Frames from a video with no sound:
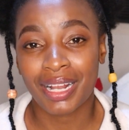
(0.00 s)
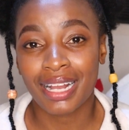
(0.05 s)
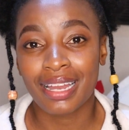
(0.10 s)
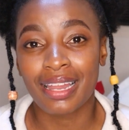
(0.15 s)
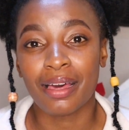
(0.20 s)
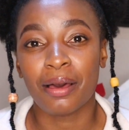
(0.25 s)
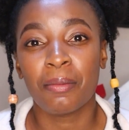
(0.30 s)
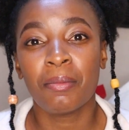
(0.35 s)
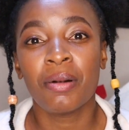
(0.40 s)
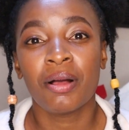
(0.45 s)

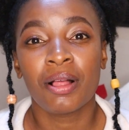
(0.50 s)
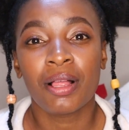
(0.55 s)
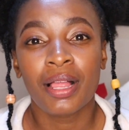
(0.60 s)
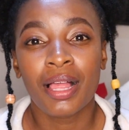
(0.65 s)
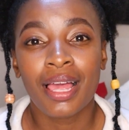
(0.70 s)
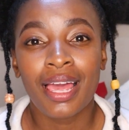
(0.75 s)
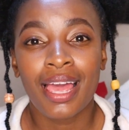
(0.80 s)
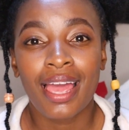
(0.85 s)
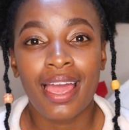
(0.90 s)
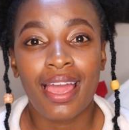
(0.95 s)
Club,
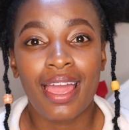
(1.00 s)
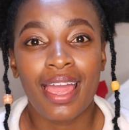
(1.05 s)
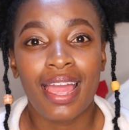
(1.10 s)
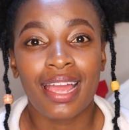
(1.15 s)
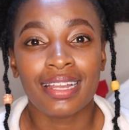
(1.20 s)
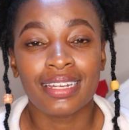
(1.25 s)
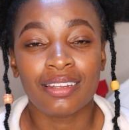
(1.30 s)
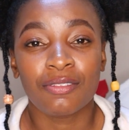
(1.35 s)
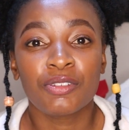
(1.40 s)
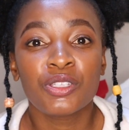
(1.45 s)

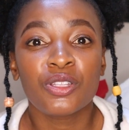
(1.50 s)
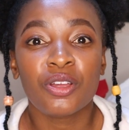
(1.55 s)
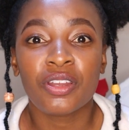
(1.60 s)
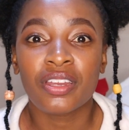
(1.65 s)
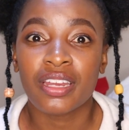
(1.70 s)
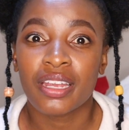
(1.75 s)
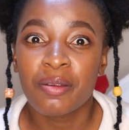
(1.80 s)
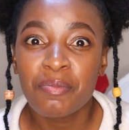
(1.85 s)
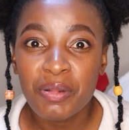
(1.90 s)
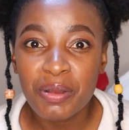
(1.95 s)
and I've
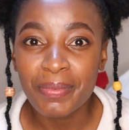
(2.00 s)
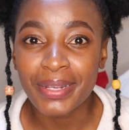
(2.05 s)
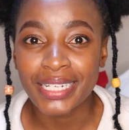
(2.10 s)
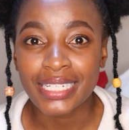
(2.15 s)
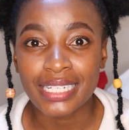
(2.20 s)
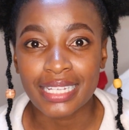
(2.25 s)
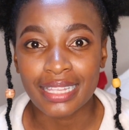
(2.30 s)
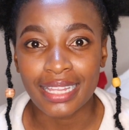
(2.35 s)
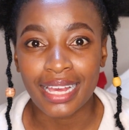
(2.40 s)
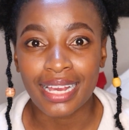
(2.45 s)
started
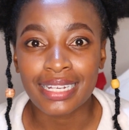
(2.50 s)
implementing